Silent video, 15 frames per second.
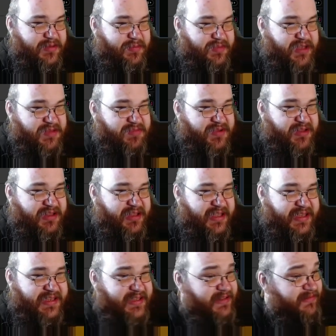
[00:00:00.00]
people
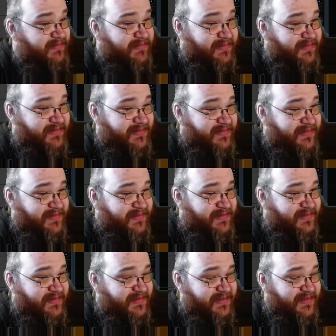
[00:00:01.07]
like it.
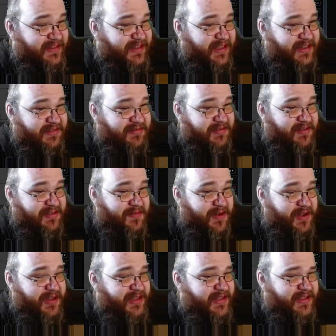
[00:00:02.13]
I don't know
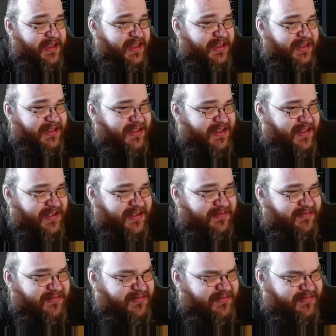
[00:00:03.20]
why exactly. It's not
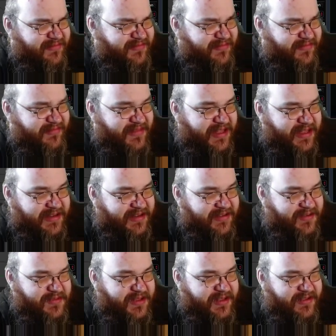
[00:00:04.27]
that
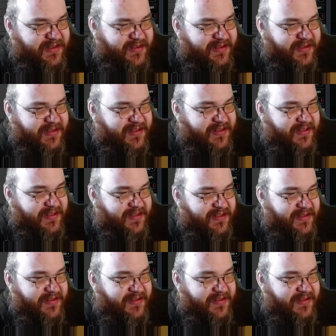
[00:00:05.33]
amazing. It's